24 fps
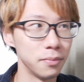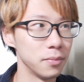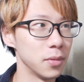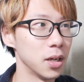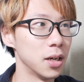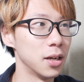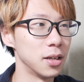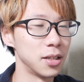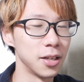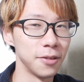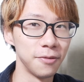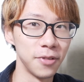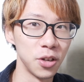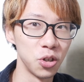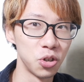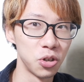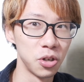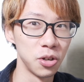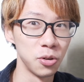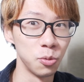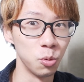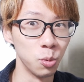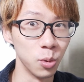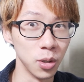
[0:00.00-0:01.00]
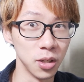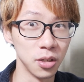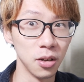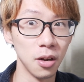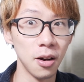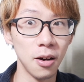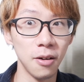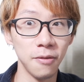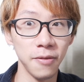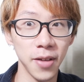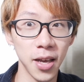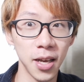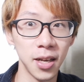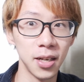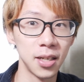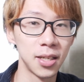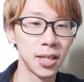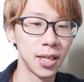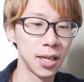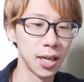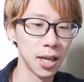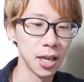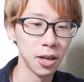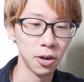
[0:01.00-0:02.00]
DaVinci Resolve
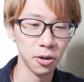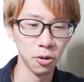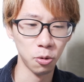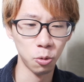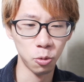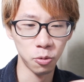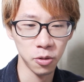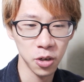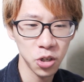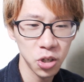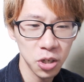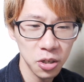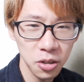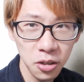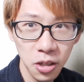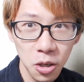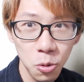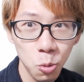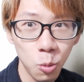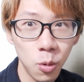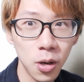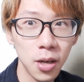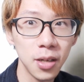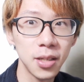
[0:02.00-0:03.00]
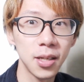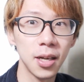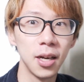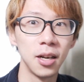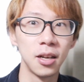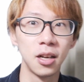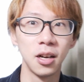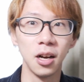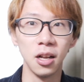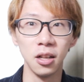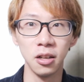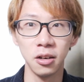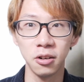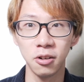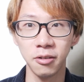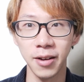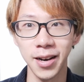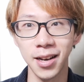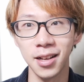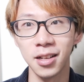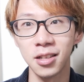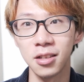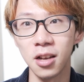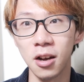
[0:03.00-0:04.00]
18. It originally was a color
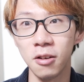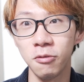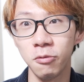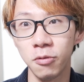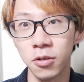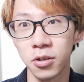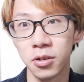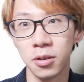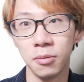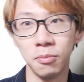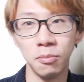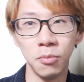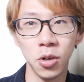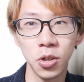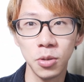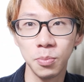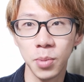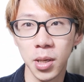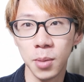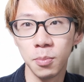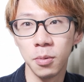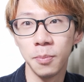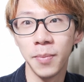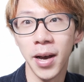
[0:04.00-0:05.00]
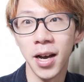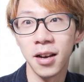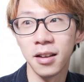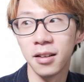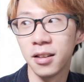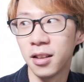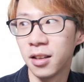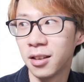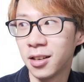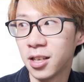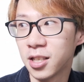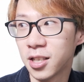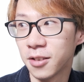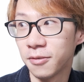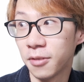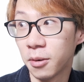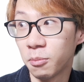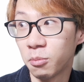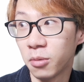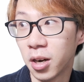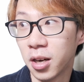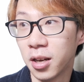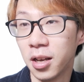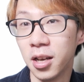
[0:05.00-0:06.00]
grading software, so most people back in the days, if
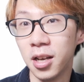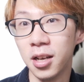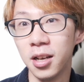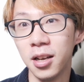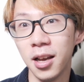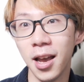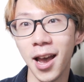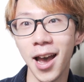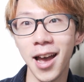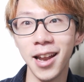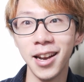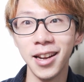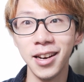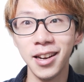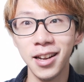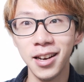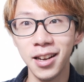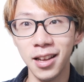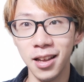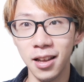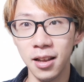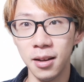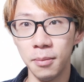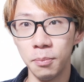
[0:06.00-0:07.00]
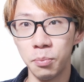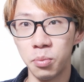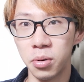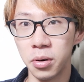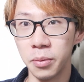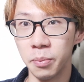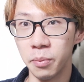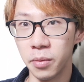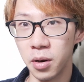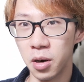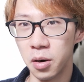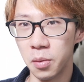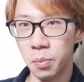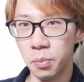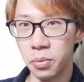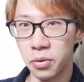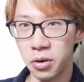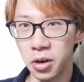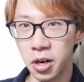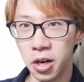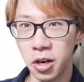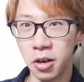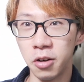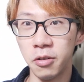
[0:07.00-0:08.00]
I'm right, edited in Premiere
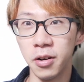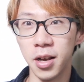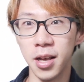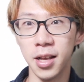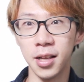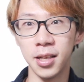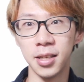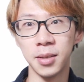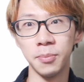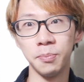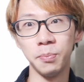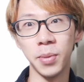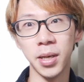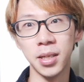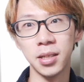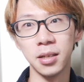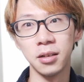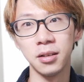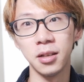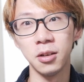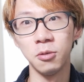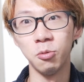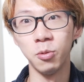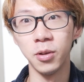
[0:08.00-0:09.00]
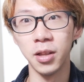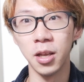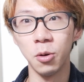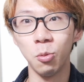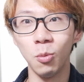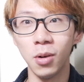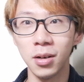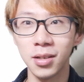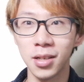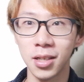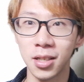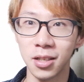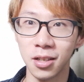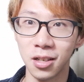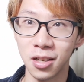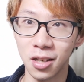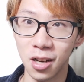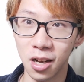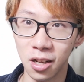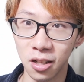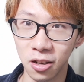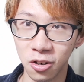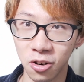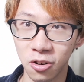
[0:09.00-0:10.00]
Pro, and basically when they wanted to
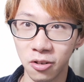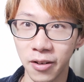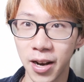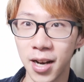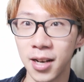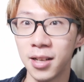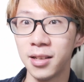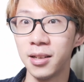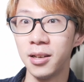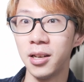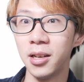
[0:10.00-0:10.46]
color grade,